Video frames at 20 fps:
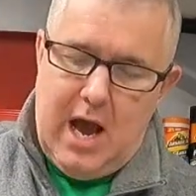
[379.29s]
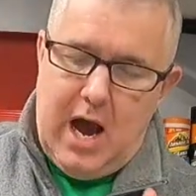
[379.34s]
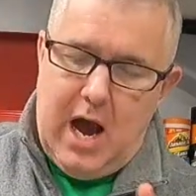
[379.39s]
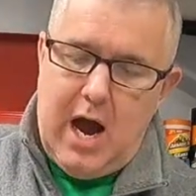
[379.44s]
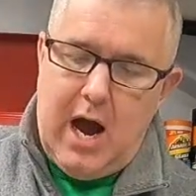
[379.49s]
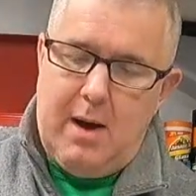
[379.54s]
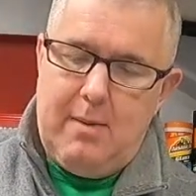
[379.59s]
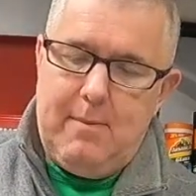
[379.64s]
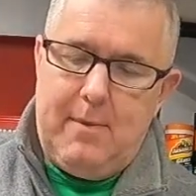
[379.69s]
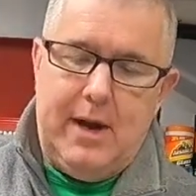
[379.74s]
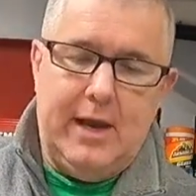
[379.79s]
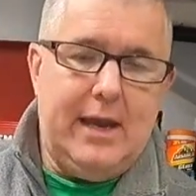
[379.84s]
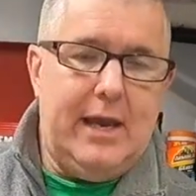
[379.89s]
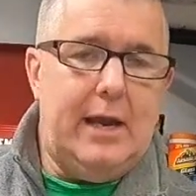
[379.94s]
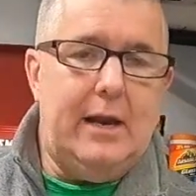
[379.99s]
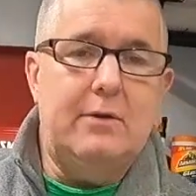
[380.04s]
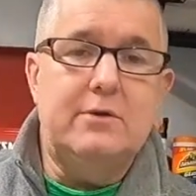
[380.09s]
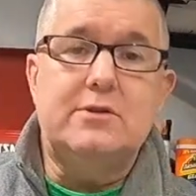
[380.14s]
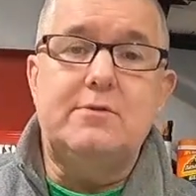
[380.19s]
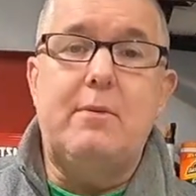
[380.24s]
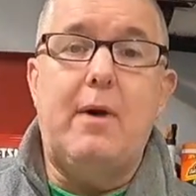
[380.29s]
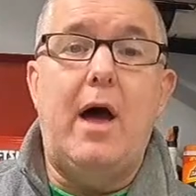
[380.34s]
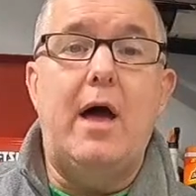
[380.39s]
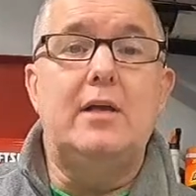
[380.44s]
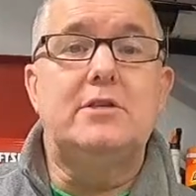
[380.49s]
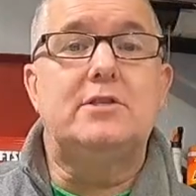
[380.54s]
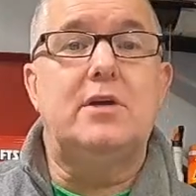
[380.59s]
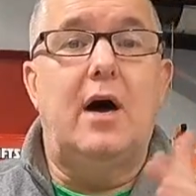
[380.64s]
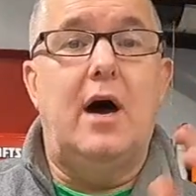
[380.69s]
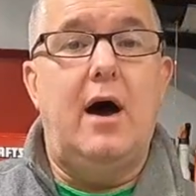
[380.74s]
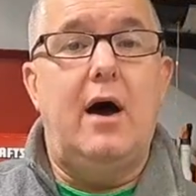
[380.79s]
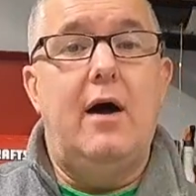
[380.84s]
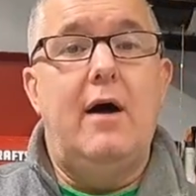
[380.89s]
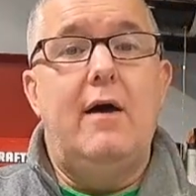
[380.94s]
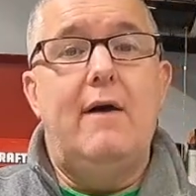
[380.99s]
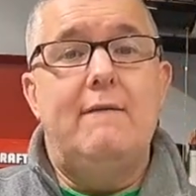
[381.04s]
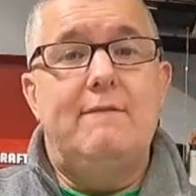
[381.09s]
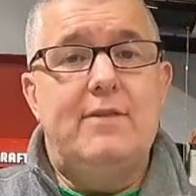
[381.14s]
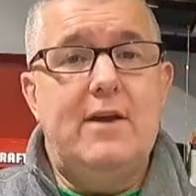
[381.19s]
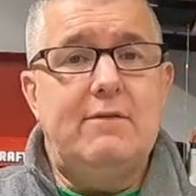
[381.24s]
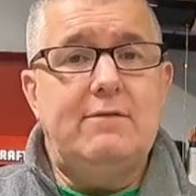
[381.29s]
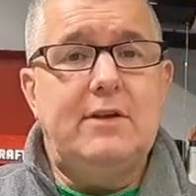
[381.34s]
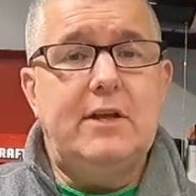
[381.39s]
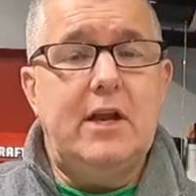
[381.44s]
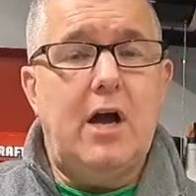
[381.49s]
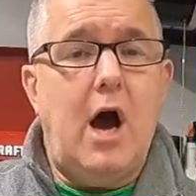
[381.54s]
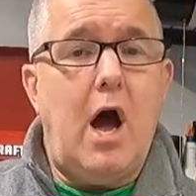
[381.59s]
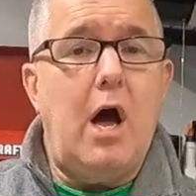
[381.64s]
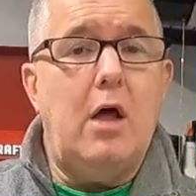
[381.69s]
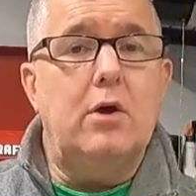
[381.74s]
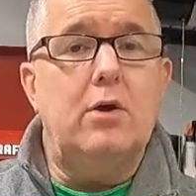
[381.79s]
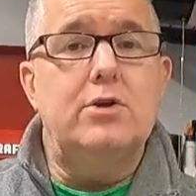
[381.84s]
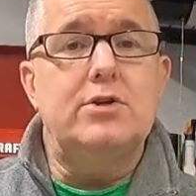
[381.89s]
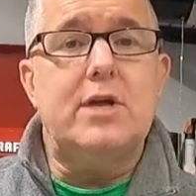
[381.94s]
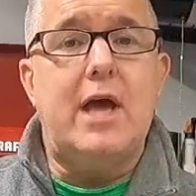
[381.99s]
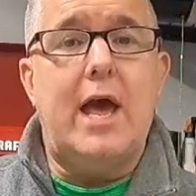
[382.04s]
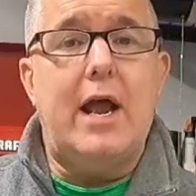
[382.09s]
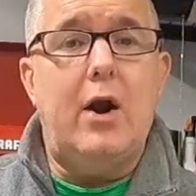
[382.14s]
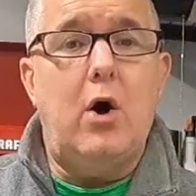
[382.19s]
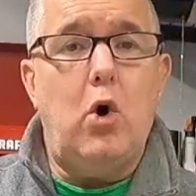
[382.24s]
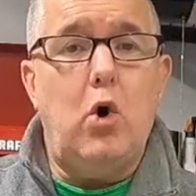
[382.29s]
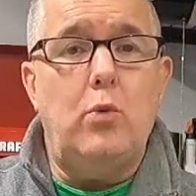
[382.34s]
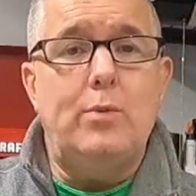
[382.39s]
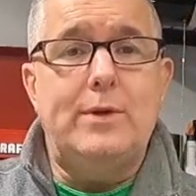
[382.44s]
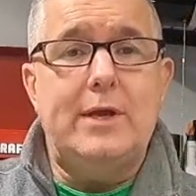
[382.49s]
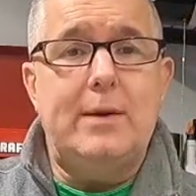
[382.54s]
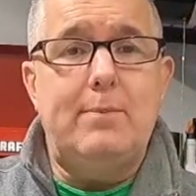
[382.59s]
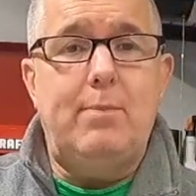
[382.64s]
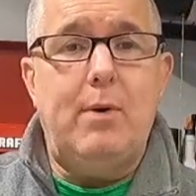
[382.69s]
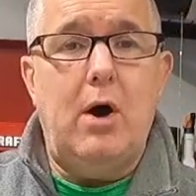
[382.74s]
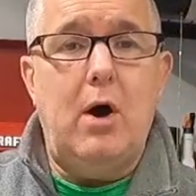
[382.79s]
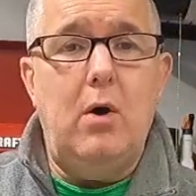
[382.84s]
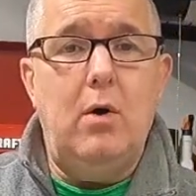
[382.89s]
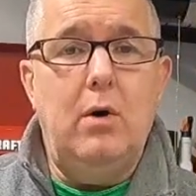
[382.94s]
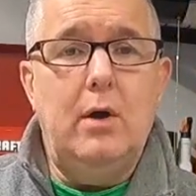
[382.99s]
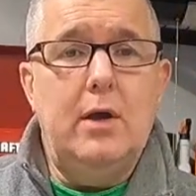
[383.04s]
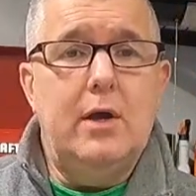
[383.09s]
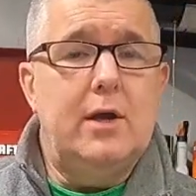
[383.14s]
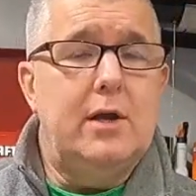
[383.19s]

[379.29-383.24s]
Again, it's $50 at Home Depot.